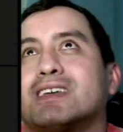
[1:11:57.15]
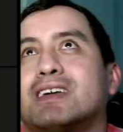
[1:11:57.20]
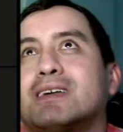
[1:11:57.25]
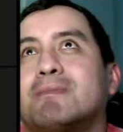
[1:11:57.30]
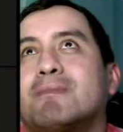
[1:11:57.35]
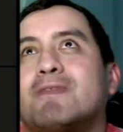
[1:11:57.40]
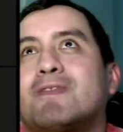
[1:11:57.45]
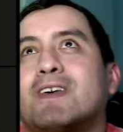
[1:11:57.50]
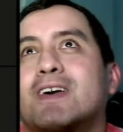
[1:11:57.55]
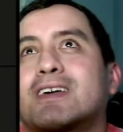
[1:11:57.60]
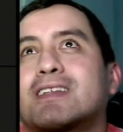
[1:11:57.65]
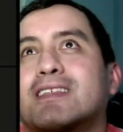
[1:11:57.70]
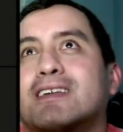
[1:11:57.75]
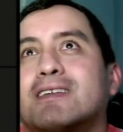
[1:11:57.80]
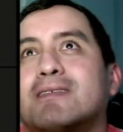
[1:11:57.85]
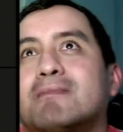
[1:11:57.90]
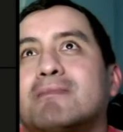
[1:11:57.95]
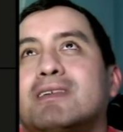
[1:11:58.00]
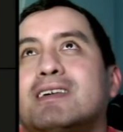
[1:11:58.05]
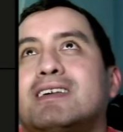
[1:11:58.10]
Fuck
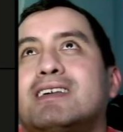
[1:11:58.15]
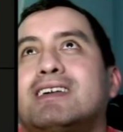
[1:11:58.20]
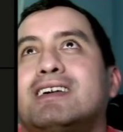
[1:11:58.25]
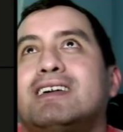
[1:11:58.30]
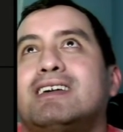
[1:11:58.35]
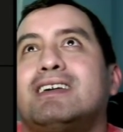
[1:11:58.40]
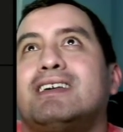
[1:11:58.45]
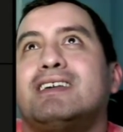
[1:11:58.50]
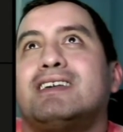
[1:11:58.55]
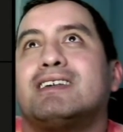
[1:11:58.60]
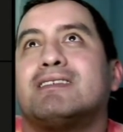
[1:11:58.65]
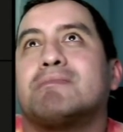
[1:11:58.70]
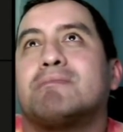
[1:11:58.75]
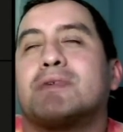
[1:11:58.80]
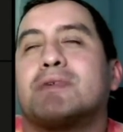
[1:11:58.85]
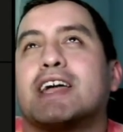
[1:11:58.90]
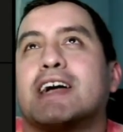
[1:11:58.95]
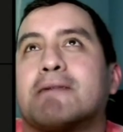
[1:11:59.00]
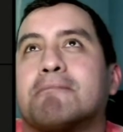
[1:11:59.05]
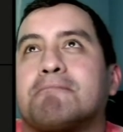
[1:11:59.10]
them. But
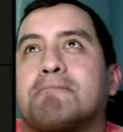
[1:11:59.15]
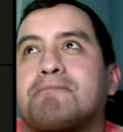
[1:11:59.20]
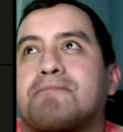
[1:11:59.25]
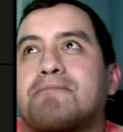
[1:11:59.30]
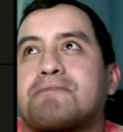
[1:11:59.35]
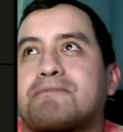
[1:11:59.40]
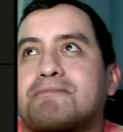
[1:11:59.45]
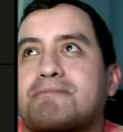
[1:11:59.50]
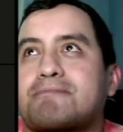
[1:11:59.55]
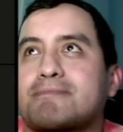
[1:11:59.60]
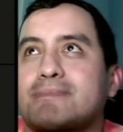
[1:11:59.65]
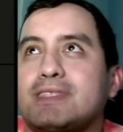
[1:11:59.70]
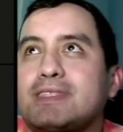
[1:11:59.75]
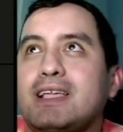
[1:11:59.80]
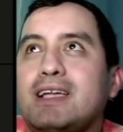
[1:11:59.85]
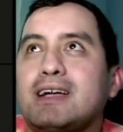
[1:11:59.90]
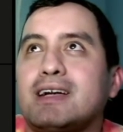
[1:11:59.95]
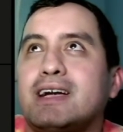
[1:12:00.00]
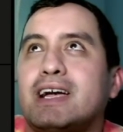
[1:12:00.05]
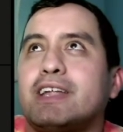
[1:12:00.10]
yeah,
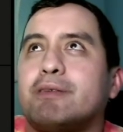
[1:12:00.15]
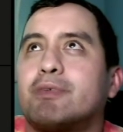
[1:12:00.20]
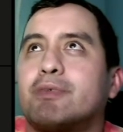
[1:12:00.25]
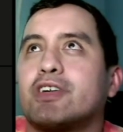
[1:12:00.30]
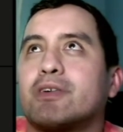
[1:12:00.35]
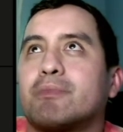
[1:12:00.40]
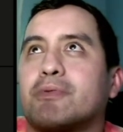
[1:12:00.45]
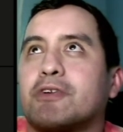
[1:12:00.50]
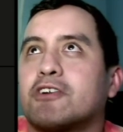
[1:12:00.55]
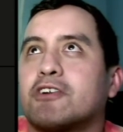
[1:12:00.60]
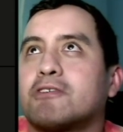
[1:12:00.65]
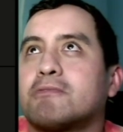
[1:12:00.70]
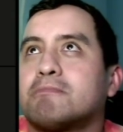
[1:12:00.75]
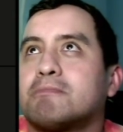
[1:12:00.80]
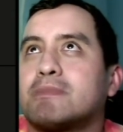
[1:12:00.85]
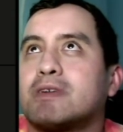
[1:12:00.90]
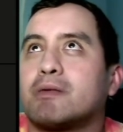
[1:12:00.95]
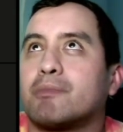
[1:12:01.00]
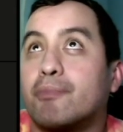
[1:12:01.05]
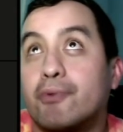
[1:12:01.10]
anybody up here?
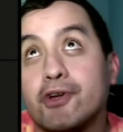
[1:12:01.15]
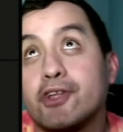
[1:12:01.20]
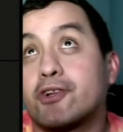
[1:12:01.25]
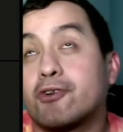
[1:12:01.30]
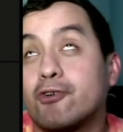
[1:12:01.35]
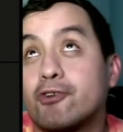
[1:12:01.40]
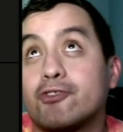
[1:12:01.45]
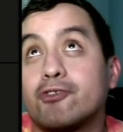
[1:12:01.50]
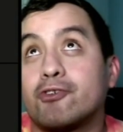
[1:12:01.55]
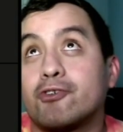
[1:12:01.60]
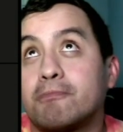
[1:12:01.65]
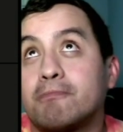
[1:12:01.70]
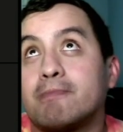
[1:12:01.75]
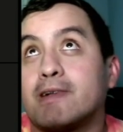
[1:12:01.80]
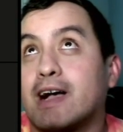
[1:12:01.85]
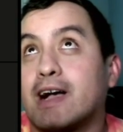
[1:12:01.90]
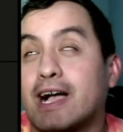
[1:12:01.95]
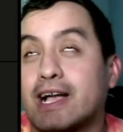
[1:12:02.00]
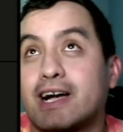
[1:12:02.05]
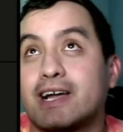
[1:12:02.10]
Pretty cool, dude.
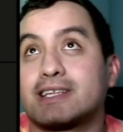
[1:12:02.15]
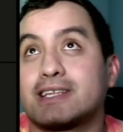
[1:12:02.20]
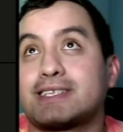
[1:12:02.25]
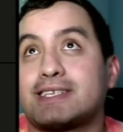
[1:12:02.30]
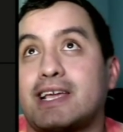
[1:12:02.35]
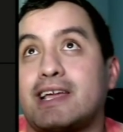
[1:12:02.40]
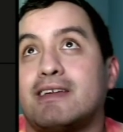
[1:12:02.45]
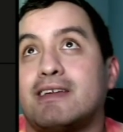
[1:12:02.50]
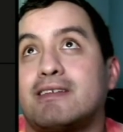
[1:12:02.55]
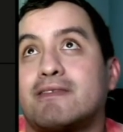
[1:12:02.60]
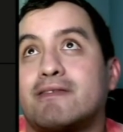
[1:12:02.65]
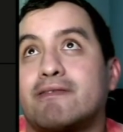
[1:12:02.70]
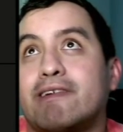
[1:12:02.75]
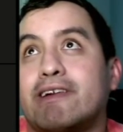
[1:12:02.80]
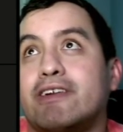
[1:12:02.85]
I gotta say, very